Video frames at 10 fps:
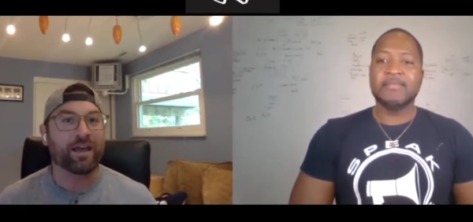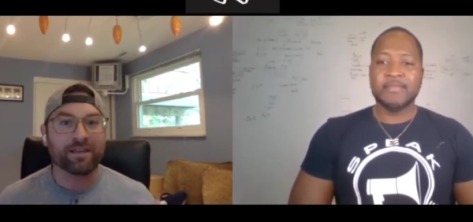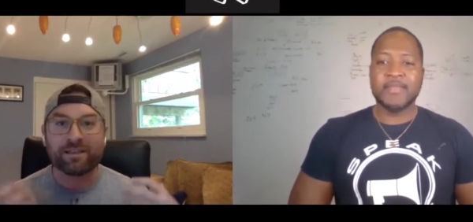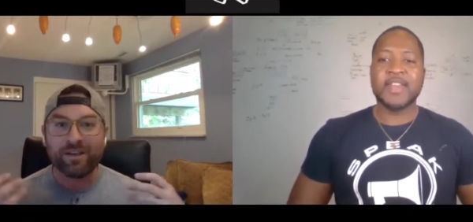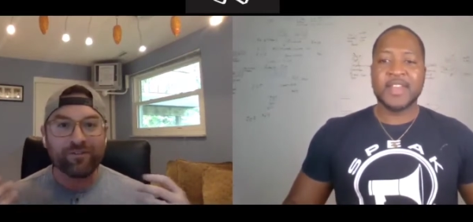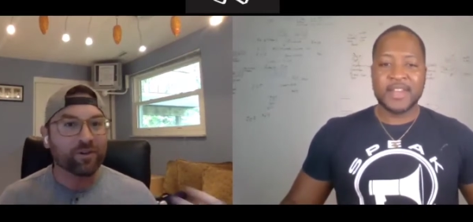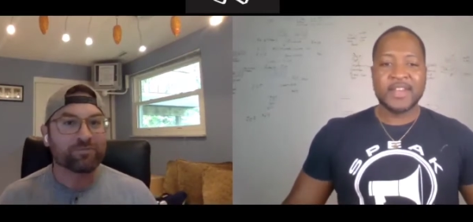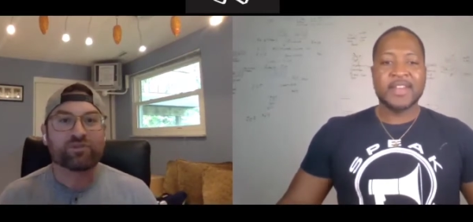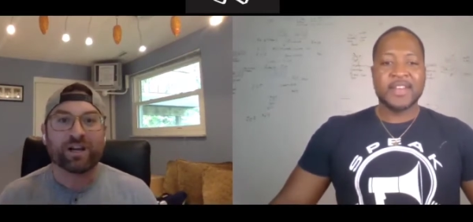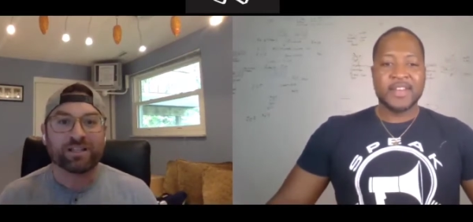Speaker 1: and give an
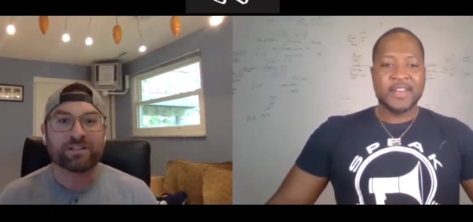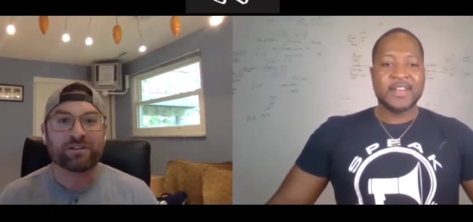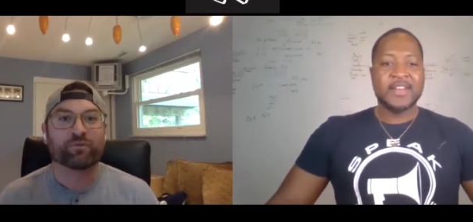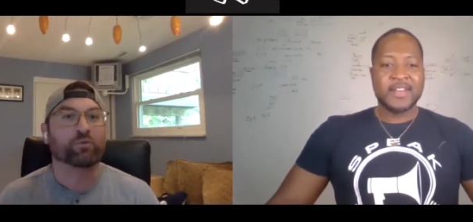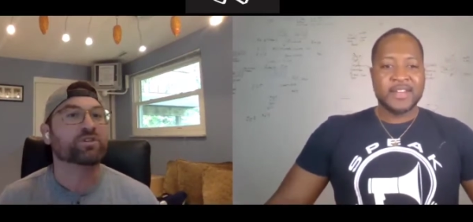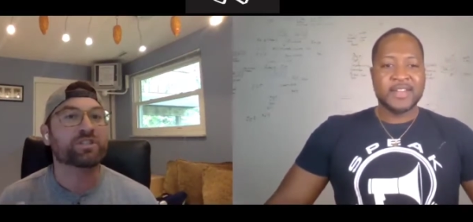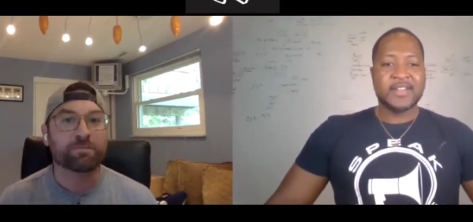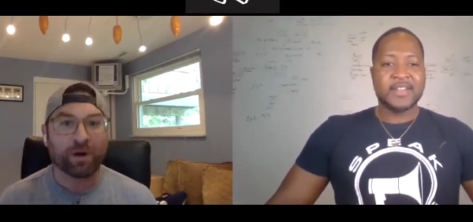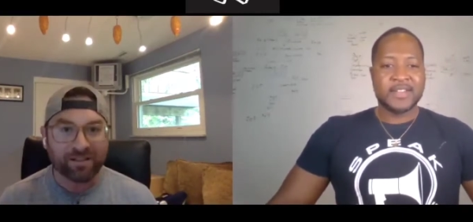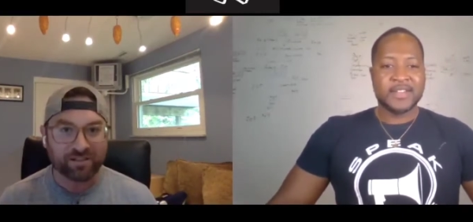objective
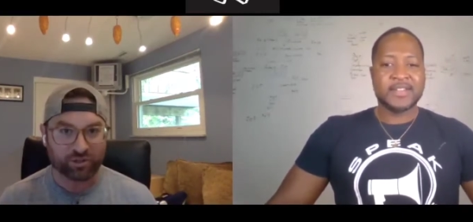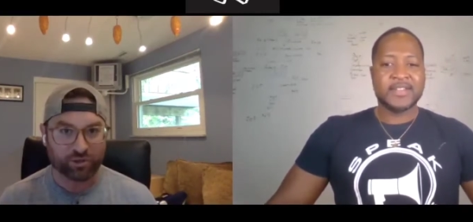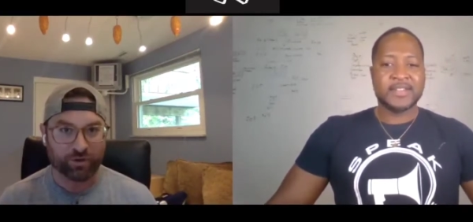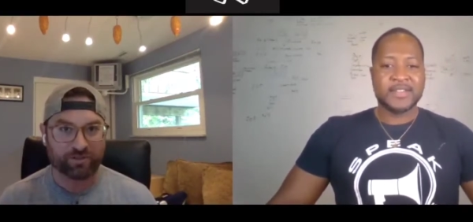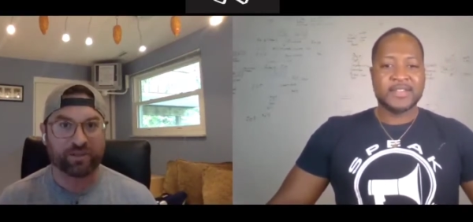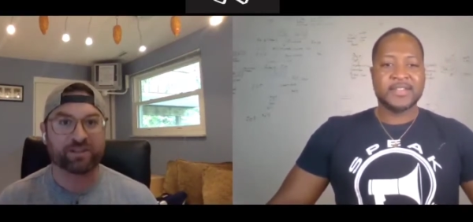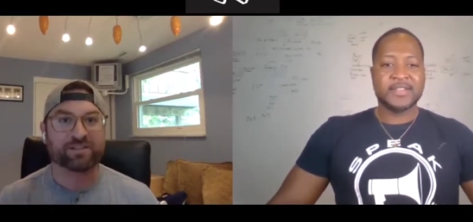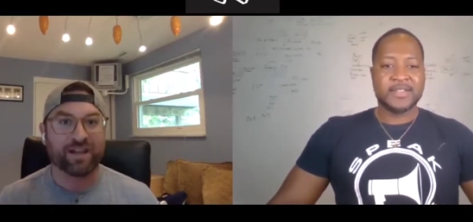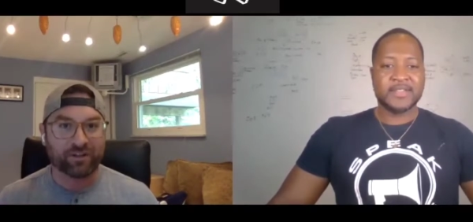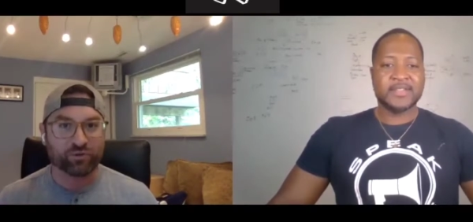response to it that is
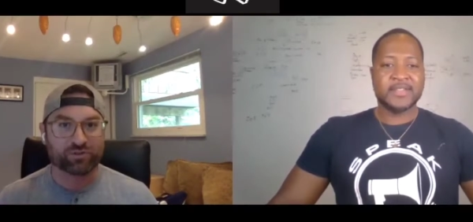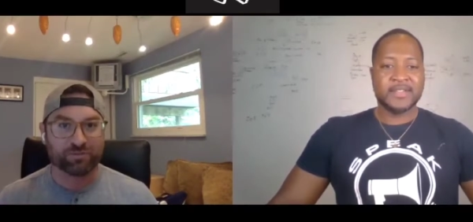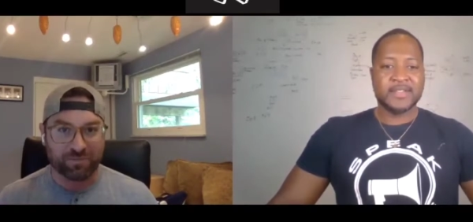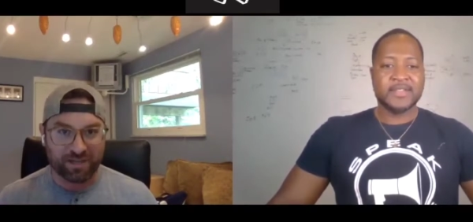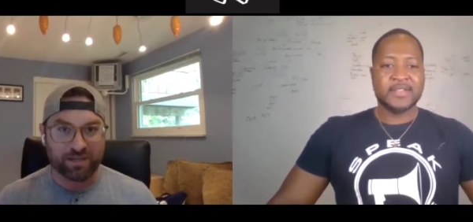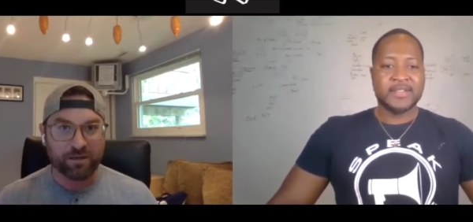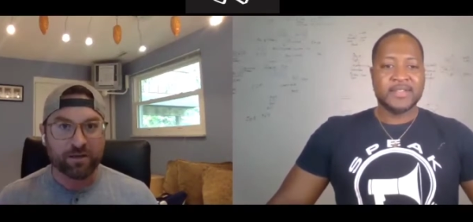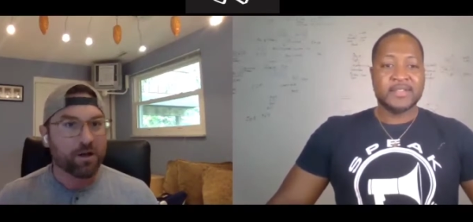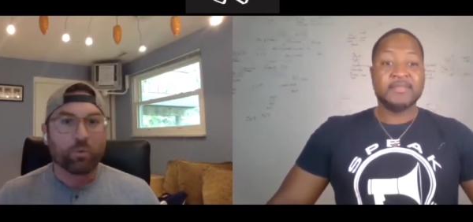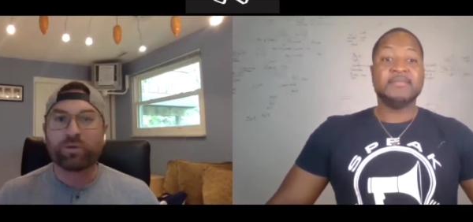natural to me
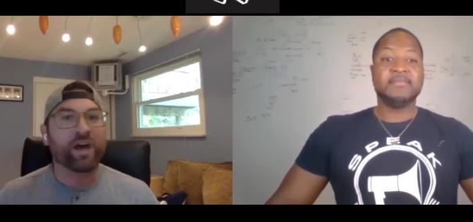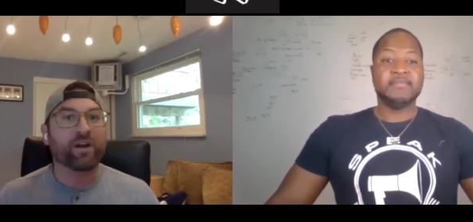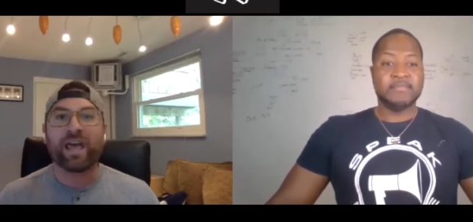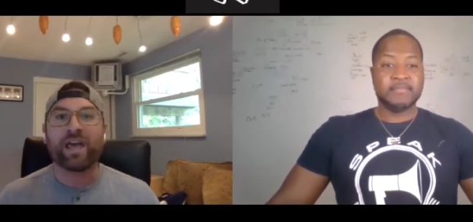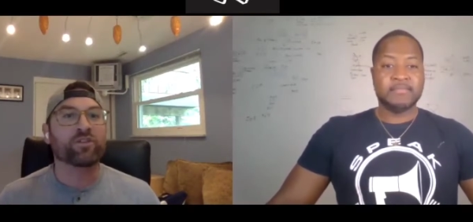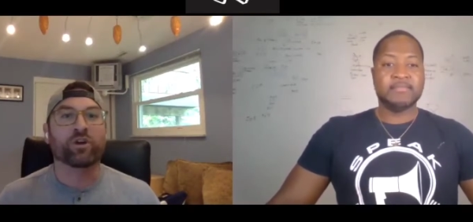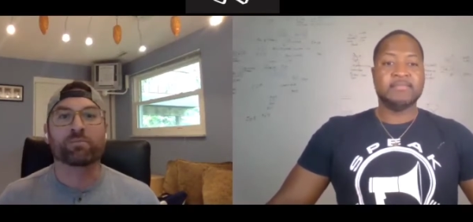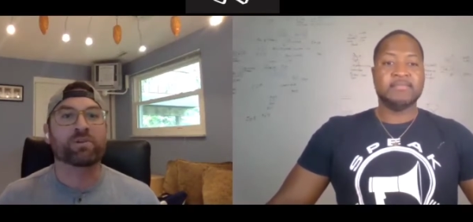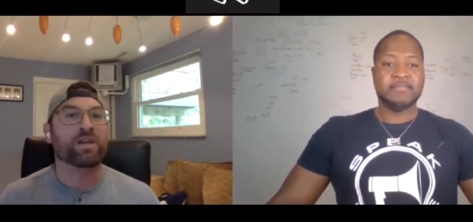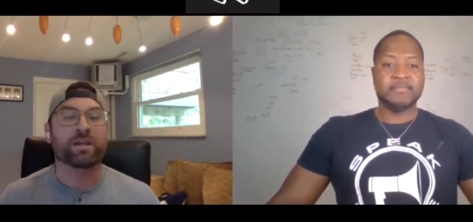without having there
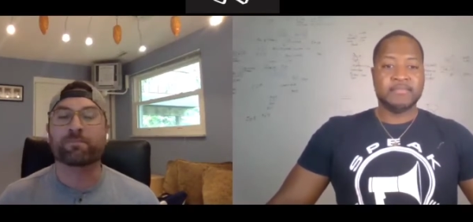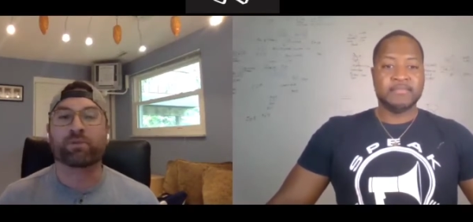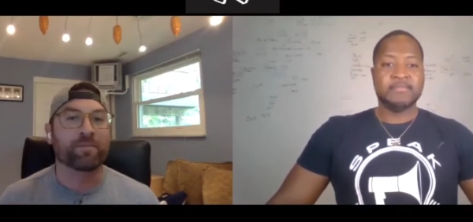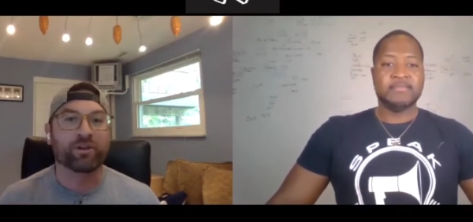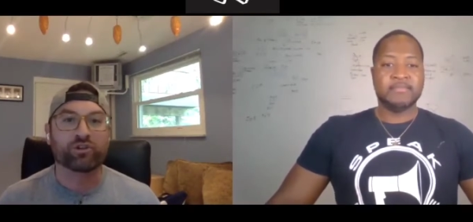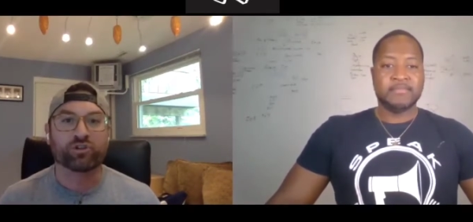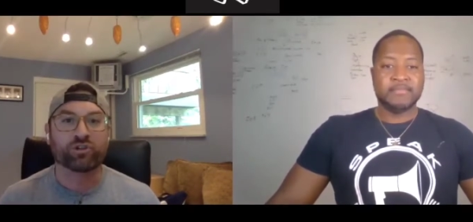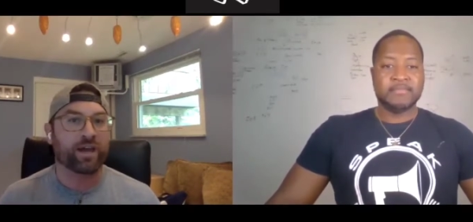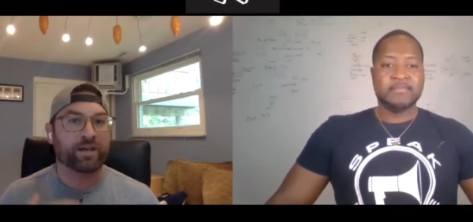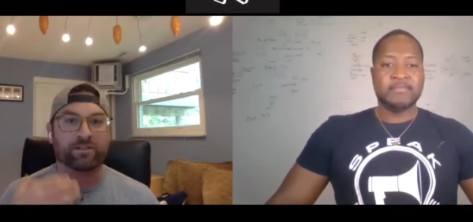be any premonition
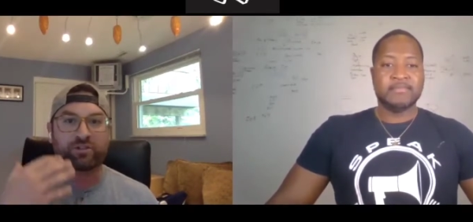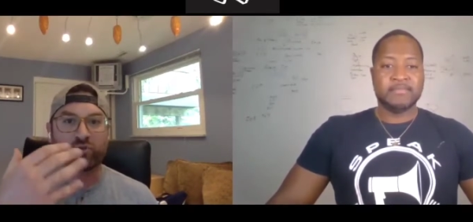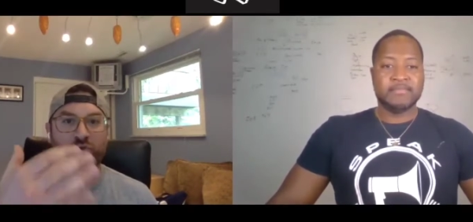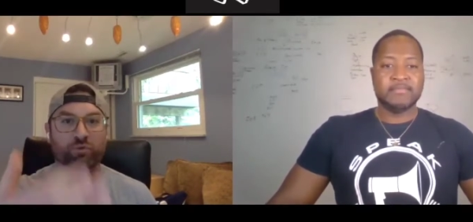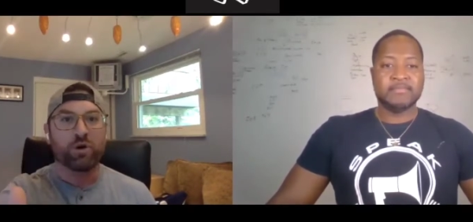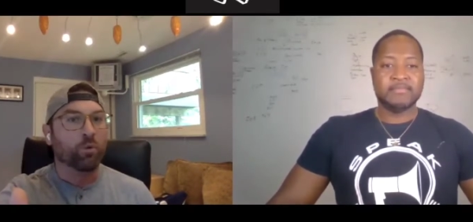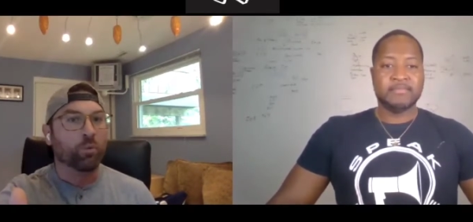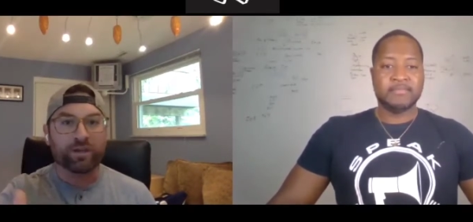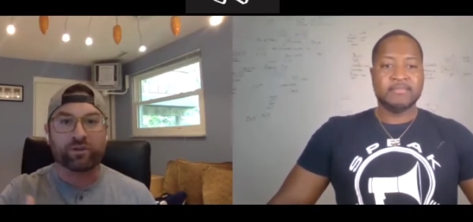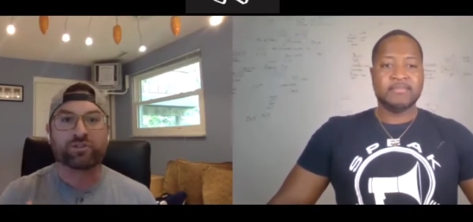as to
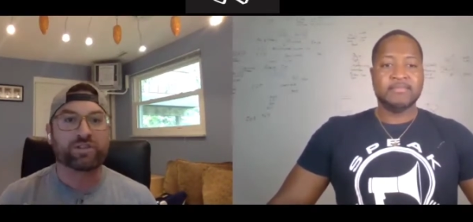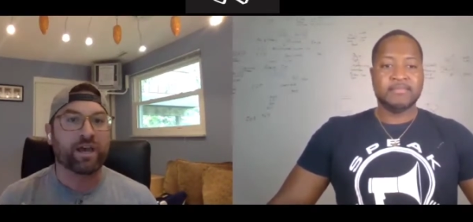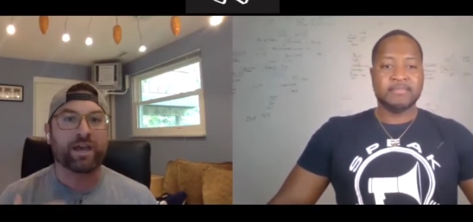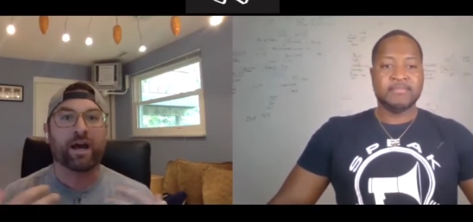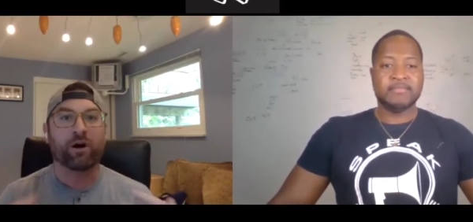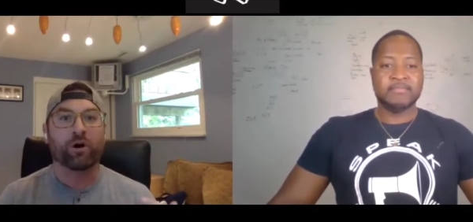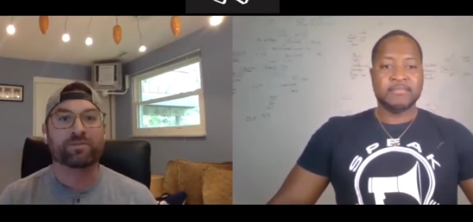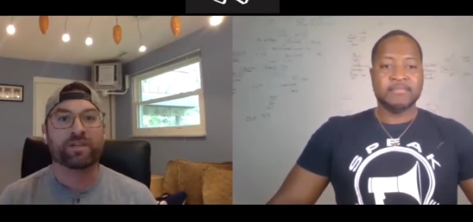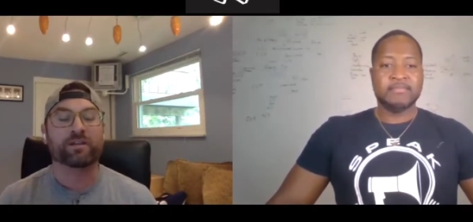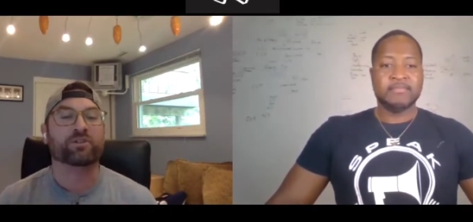what you're saying, how I'm saying it to